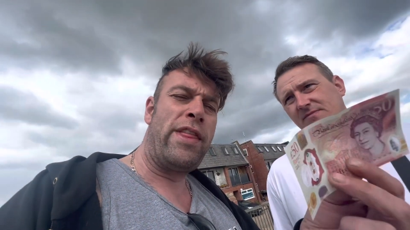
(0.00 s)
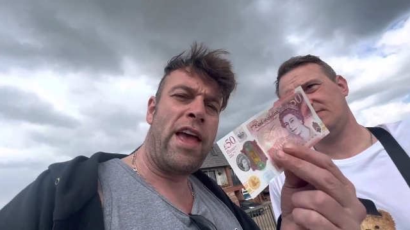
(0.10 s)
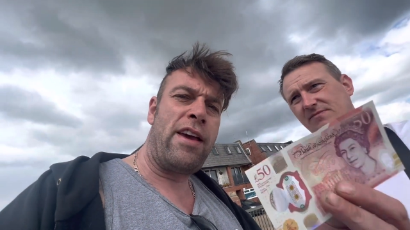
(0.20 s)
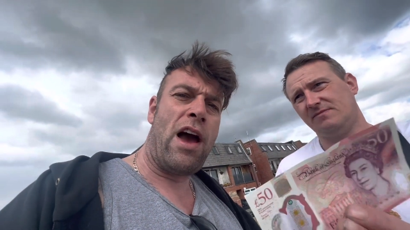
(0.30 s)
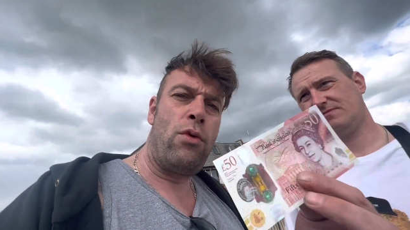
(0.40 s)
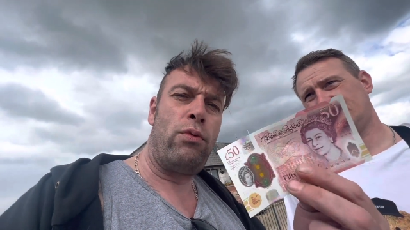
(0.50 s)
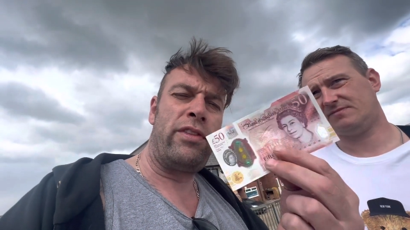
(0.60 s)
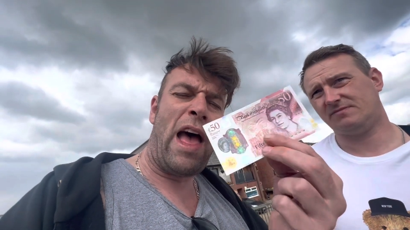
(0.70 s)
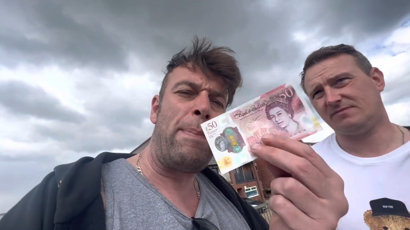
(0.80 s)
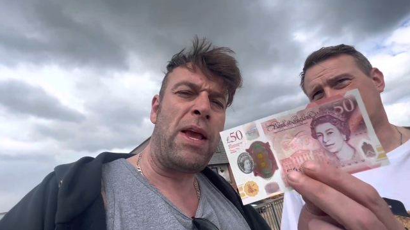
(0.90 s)
Speaker 1: there you go.
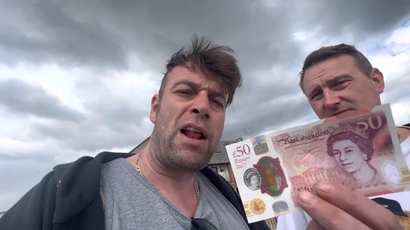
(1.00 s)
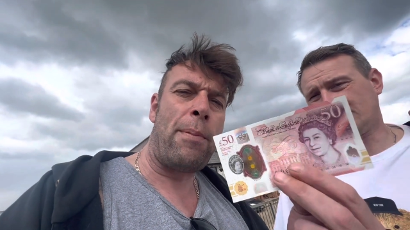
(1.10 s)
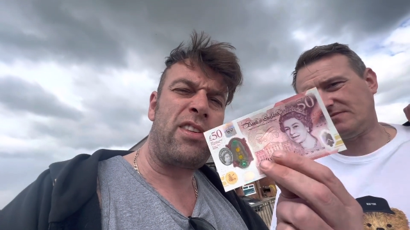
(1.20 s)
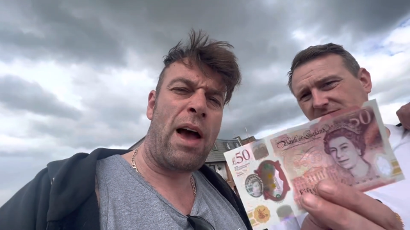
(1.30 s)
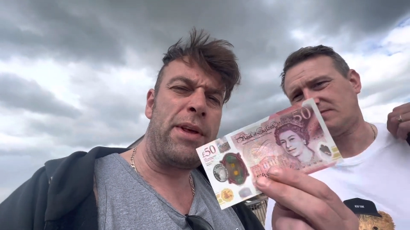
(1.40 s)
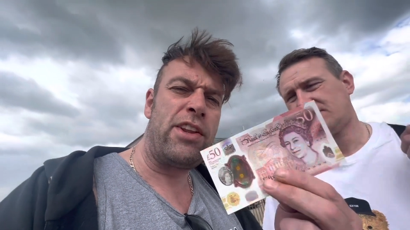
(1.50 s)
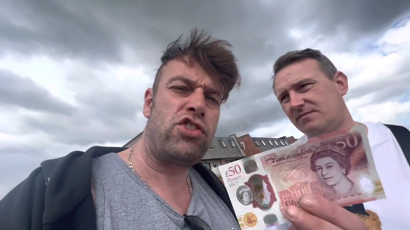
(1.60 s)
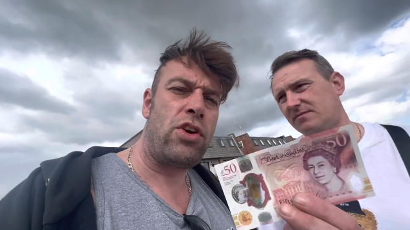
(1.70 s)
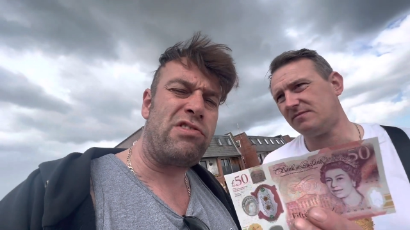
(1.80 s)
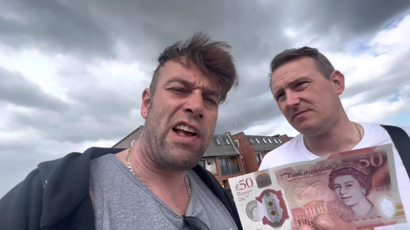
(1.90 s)
The Happy Club is coming this
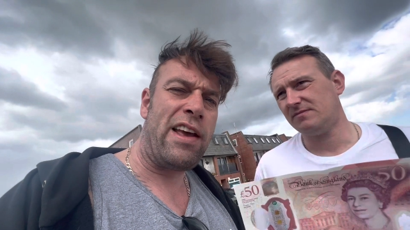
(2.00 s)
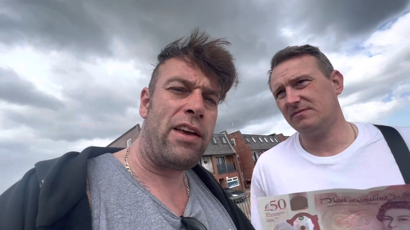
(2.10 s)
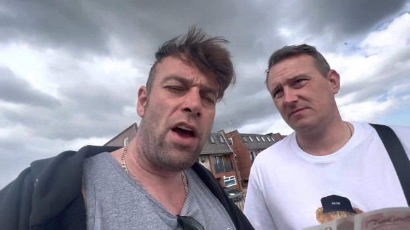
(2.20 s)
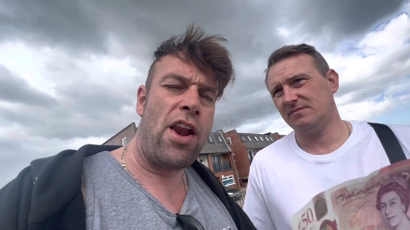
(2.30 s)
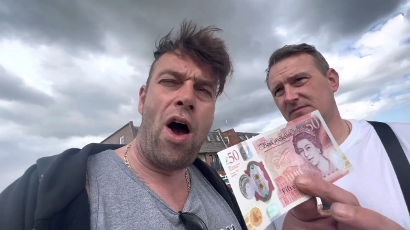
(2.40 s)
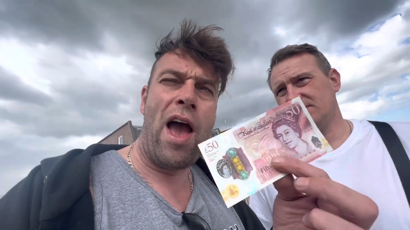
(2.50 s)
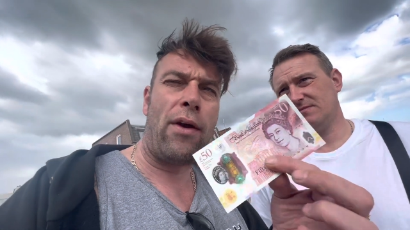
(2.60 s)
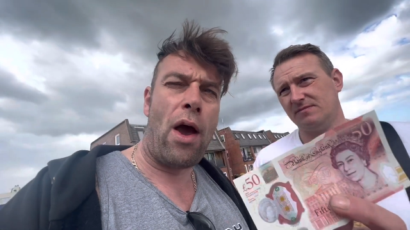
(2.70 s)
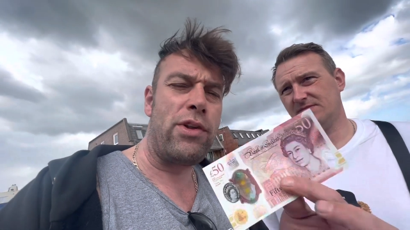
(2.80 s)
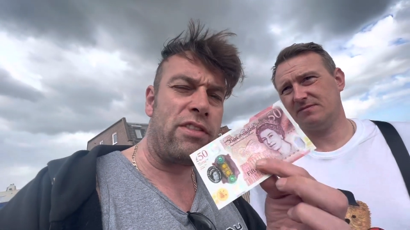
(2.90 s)
Tuesday, and I am
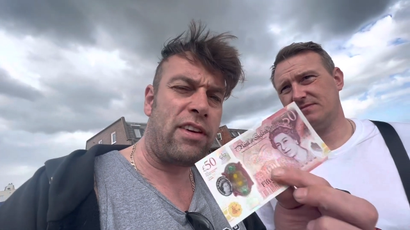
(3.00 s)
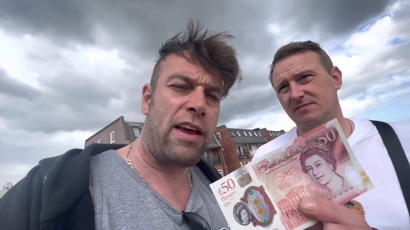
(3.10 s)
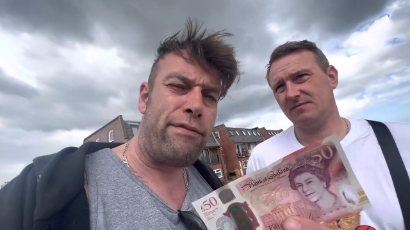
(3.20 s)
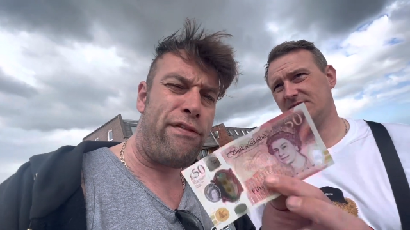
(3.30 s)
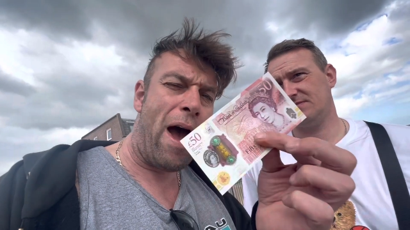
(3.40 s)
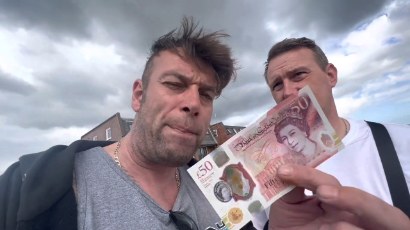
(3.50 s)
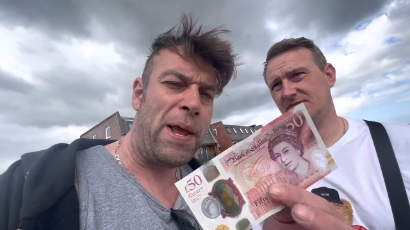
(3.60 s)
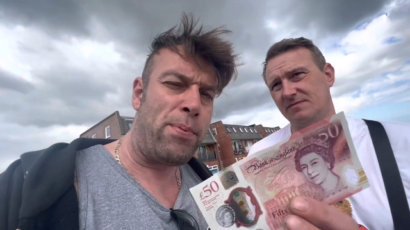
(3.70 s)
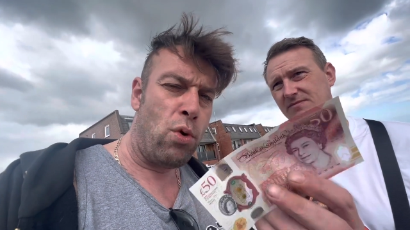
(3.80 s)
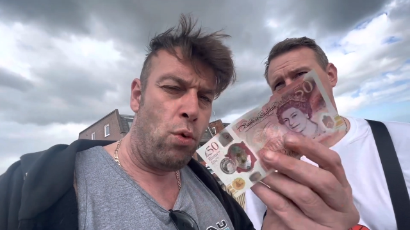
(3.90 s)
going to give five
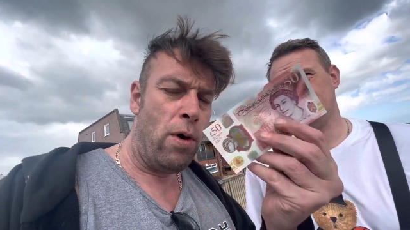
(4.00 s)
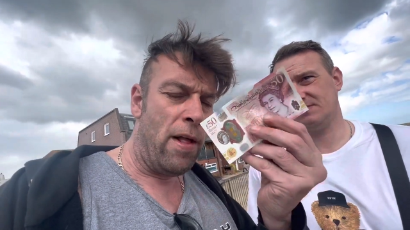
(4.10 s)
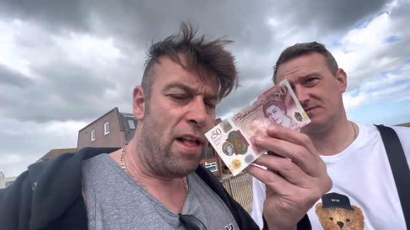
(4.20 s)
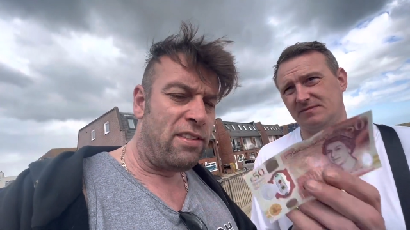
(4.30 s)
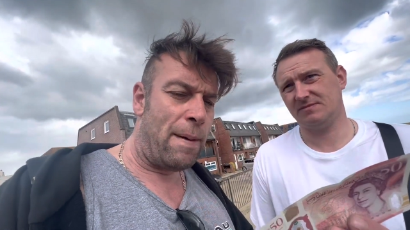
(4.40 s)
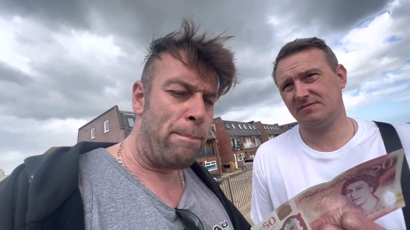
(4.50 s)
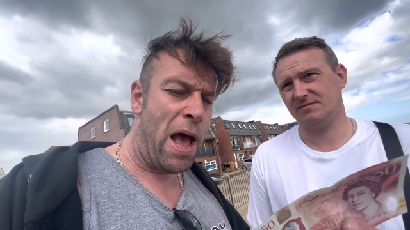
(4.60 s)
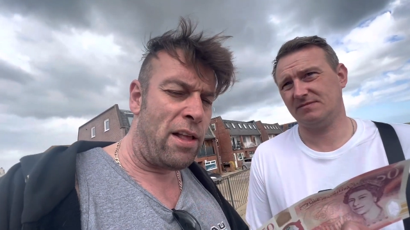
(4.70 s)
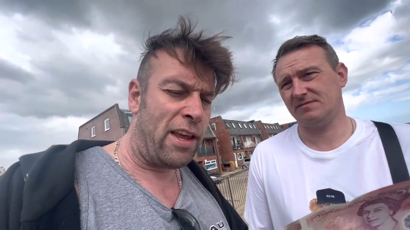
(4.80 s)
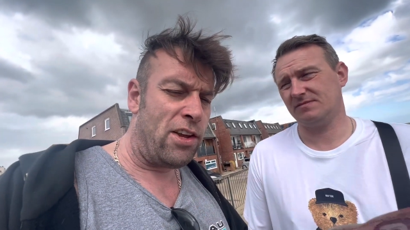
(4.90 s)
people ten
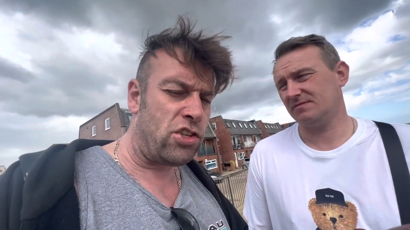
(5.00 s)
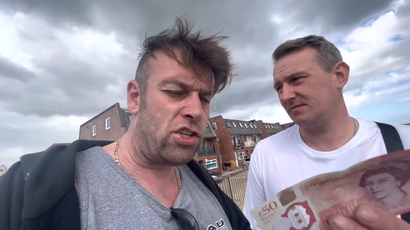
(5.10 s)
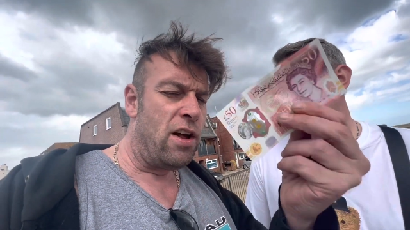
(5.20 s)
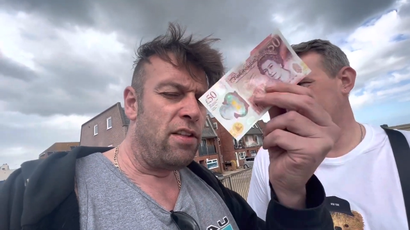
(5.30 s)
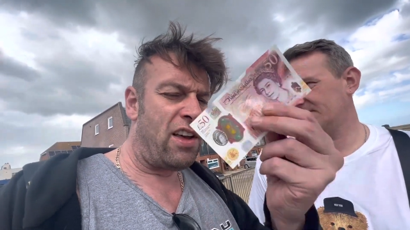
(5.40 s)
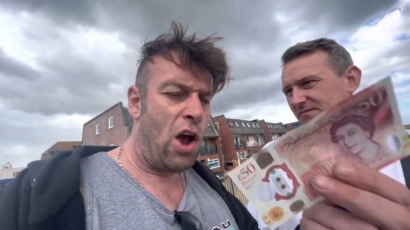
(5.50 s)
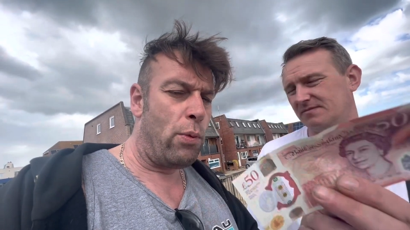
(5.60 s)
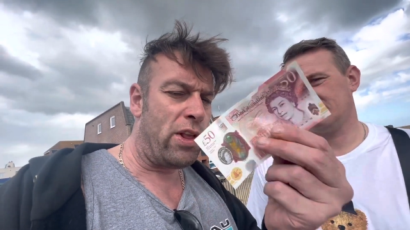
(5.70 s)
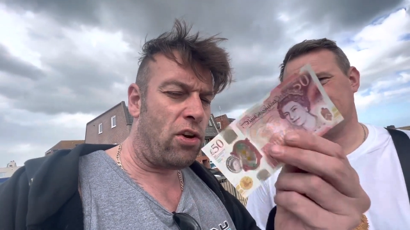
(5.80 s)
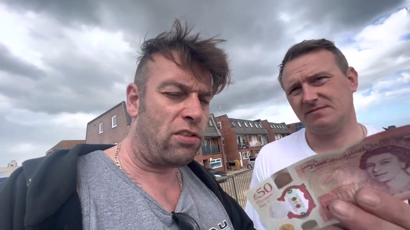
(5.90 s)
pound each to help
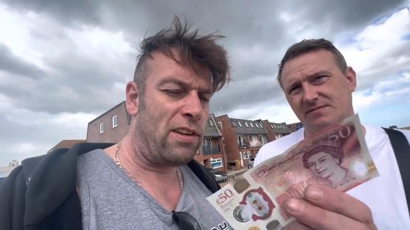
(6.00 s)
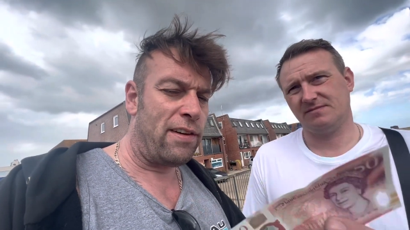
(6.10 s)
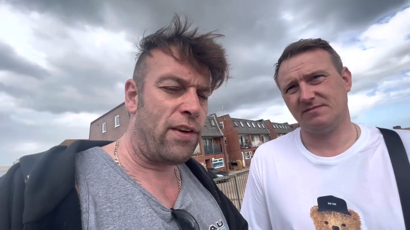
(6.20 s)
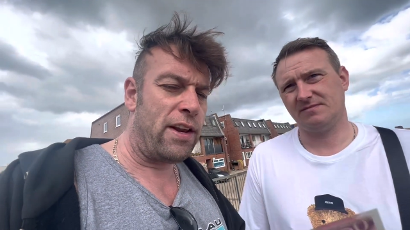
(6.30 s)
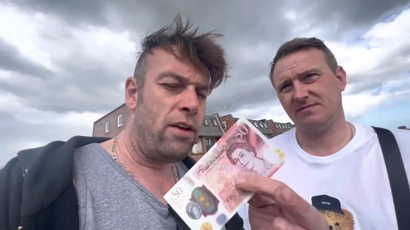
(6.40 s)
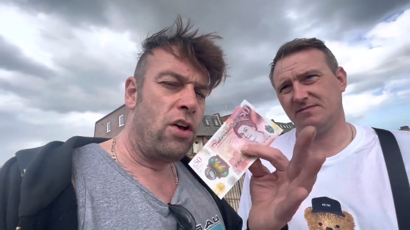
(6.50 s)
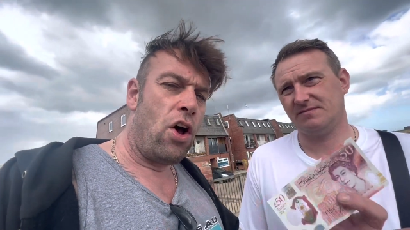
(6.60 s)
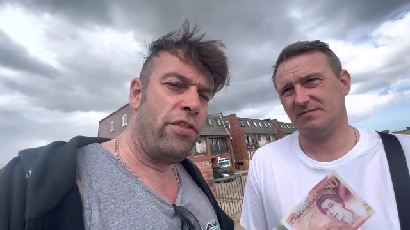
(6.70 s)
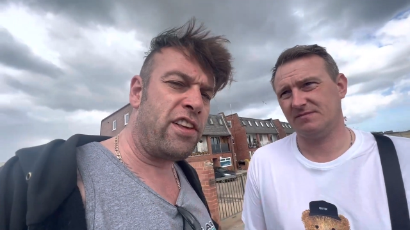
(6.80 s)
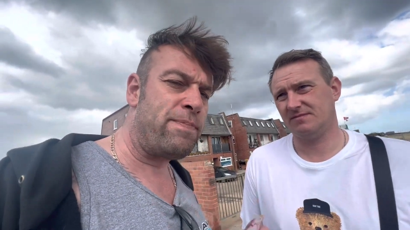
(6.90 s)
with the cost of living
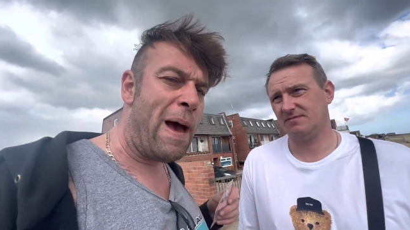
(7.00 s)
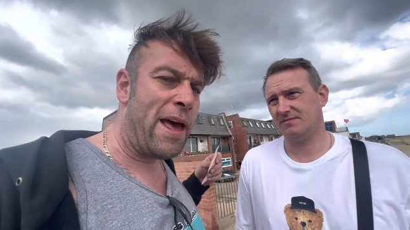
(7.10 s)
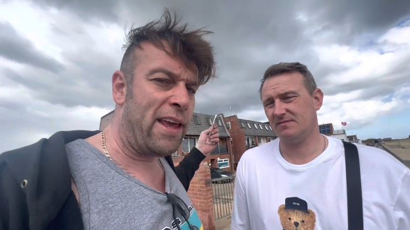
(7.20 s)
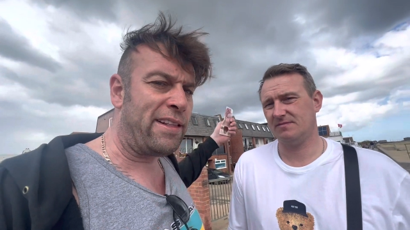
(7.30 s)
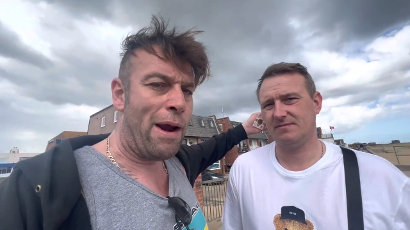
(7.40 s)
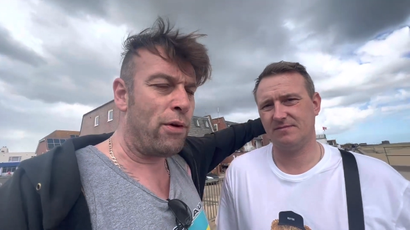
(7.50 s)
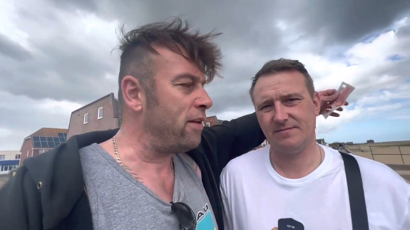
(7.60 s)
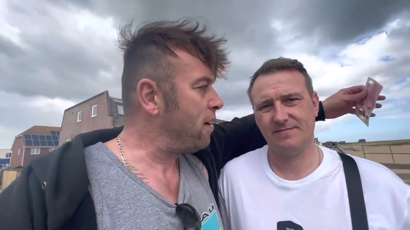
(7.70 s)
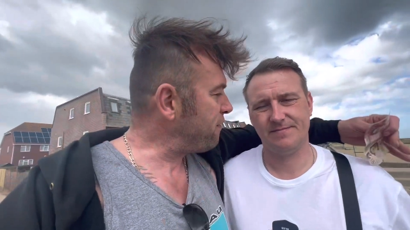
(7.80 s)
on this man here, Darren.